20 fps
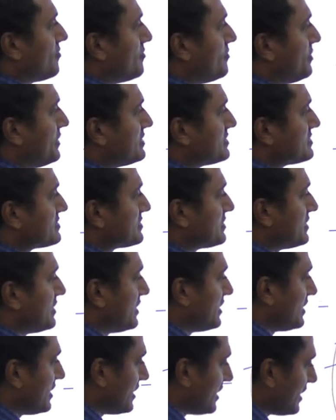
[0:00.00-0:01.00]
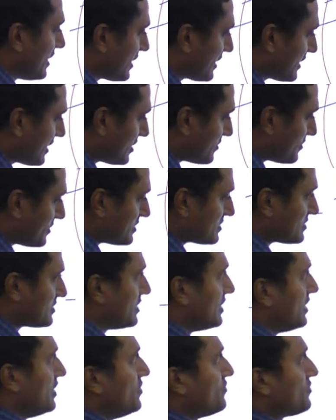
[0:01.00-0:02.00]
Bends. Again bends.
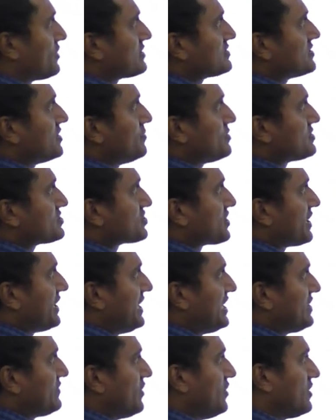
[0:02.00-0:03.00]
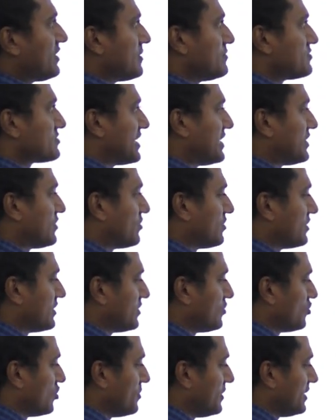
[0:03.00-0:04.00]
For example, straight wave will come straight only,
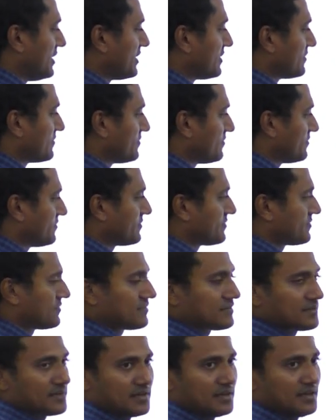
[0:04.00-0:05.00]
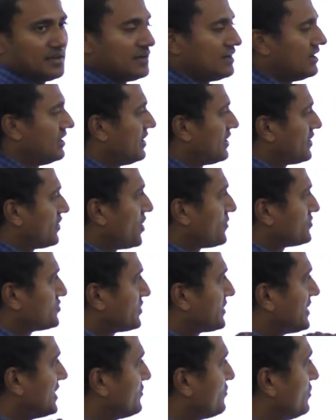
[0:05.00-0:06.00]
no bending. Now
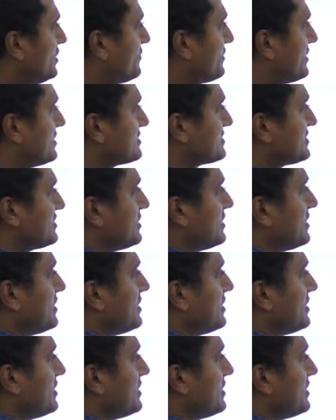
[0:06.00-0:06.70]
observe carefully, friends.